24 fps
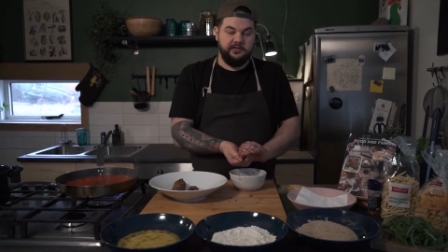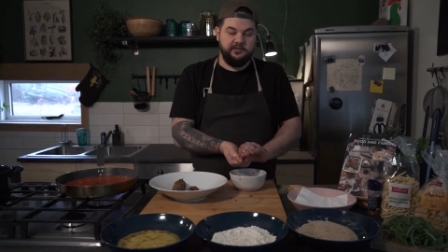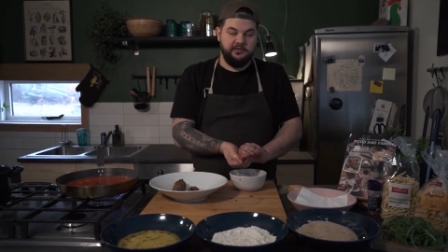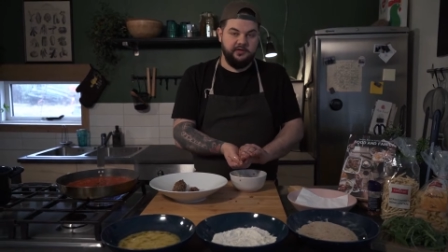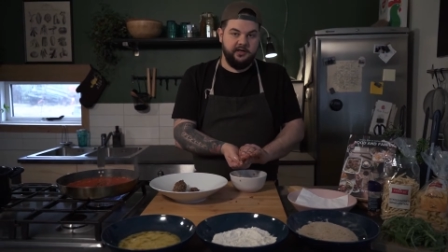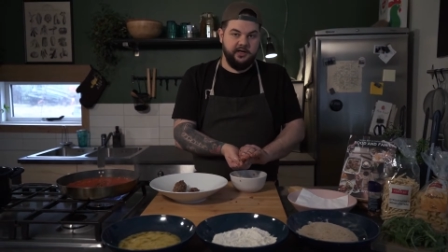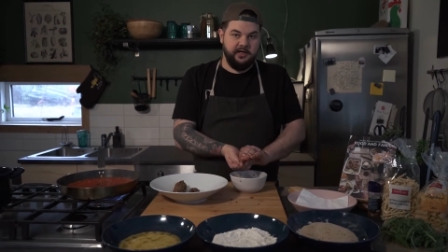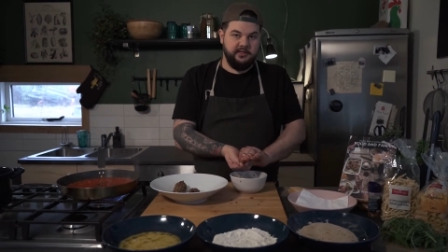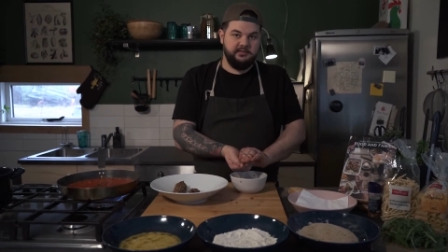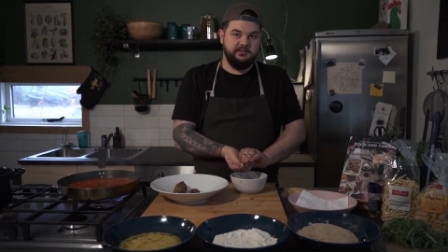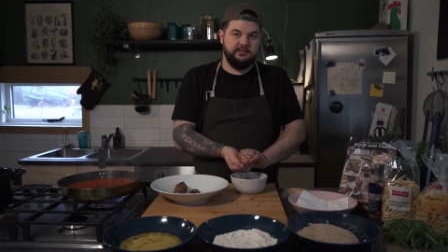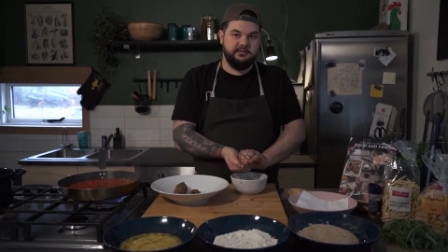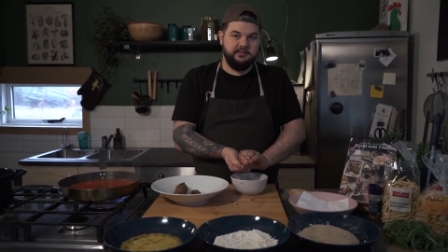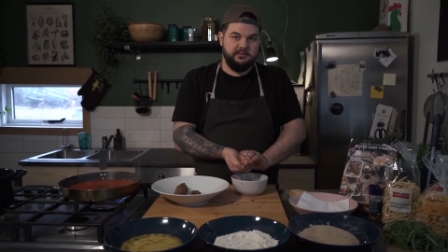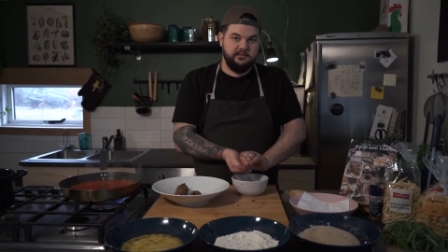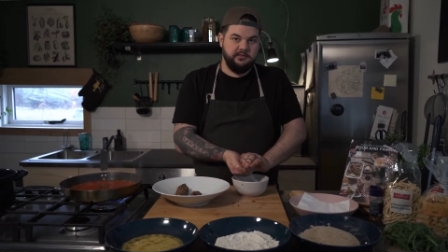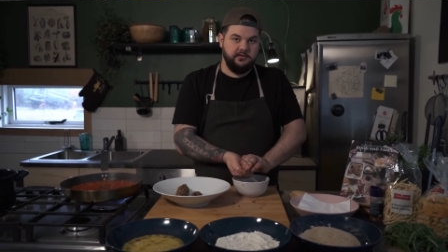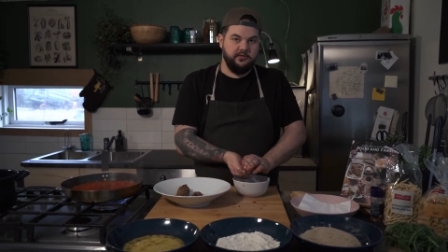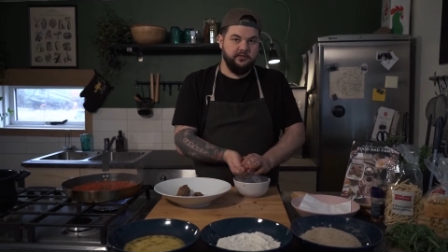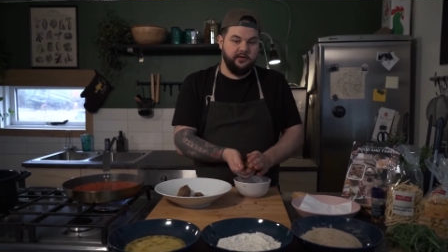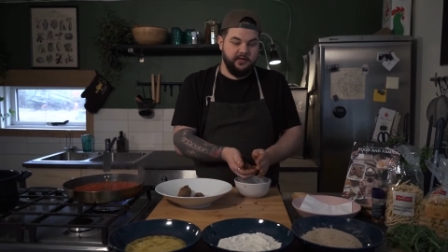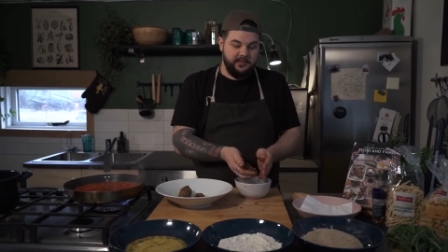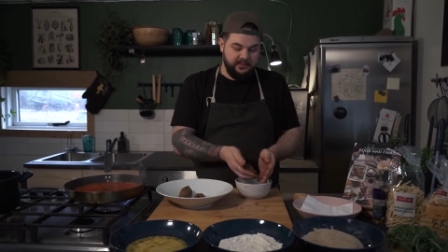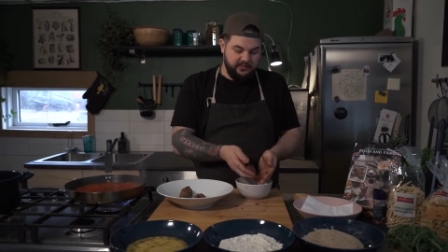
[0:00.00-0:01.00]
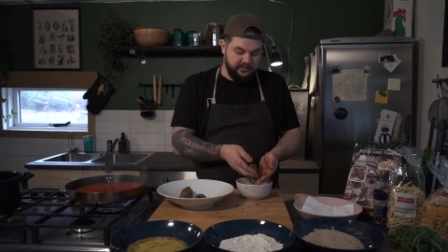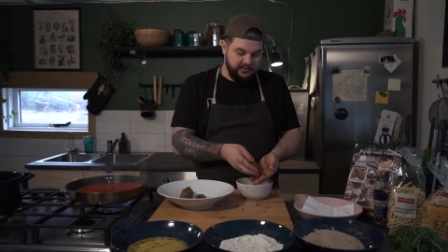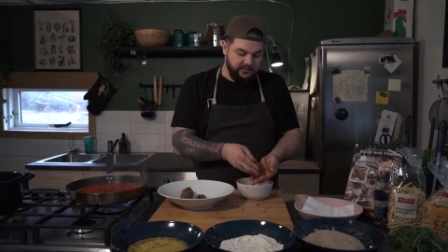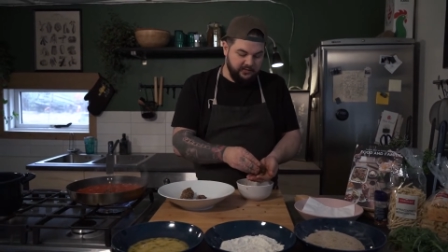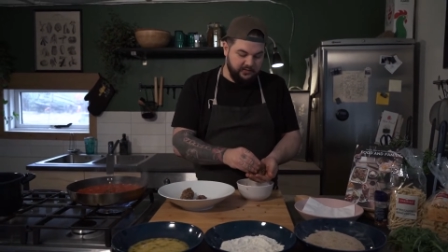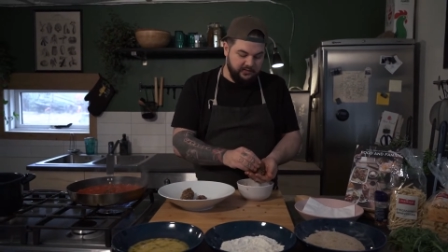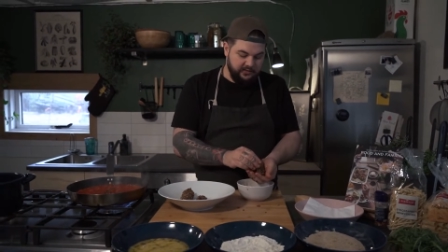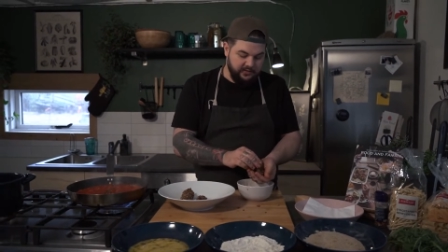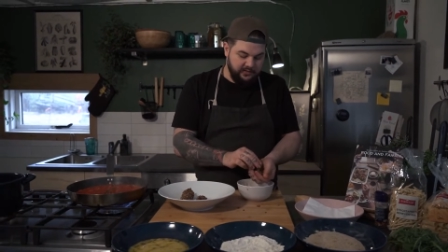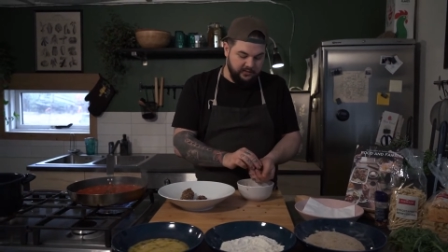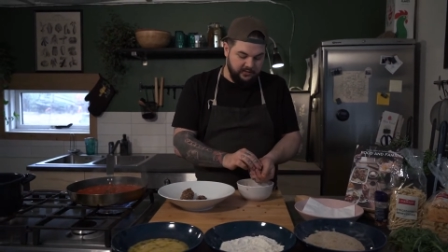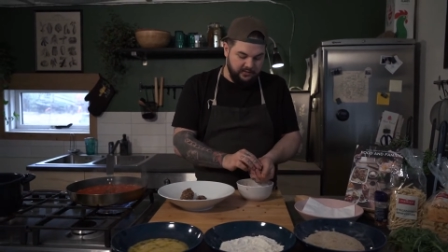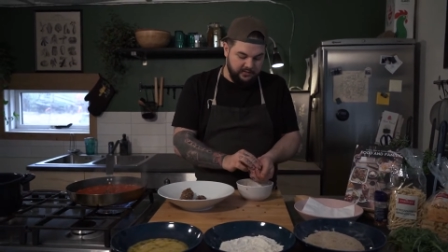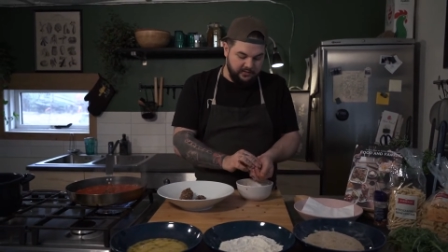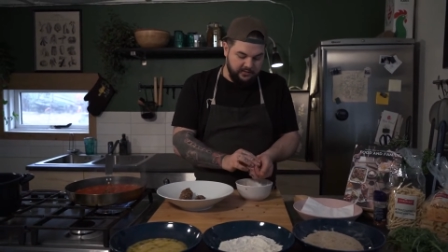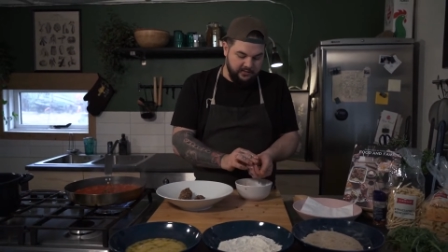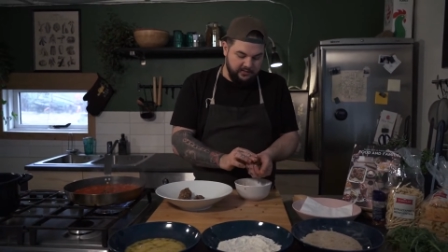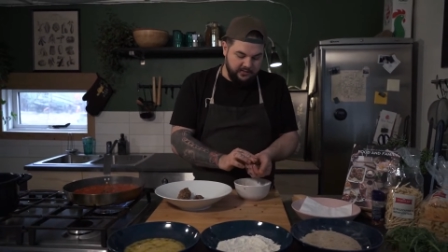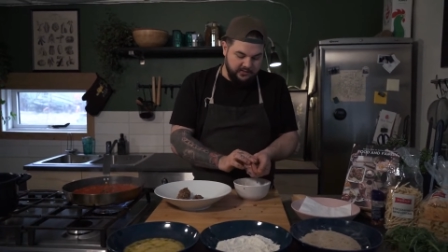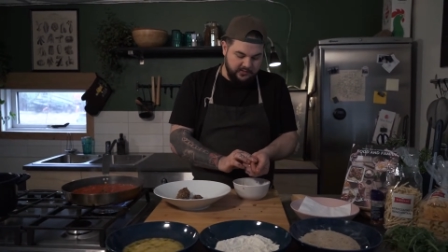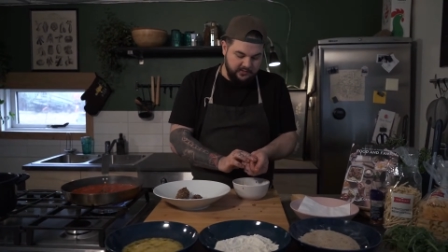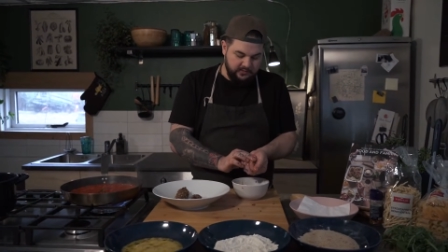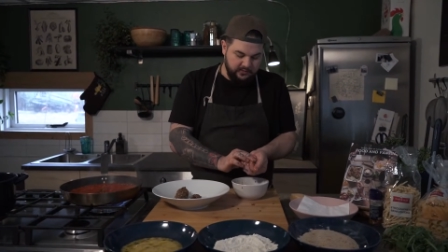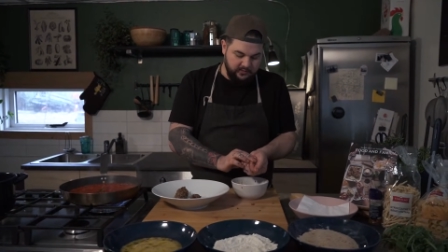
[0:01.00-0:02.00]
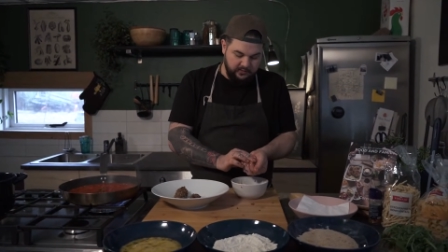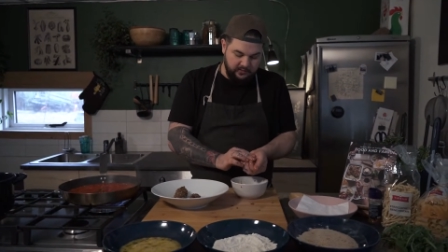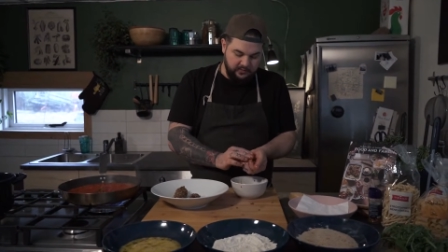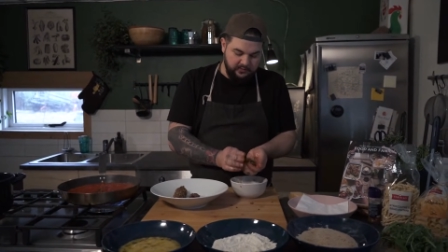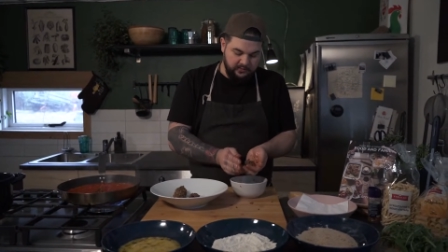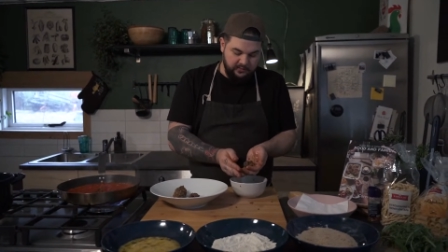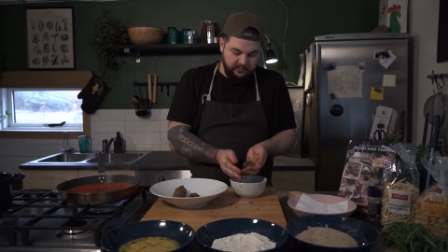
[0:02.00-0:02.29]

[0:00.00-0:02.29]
your hands quite dirty, so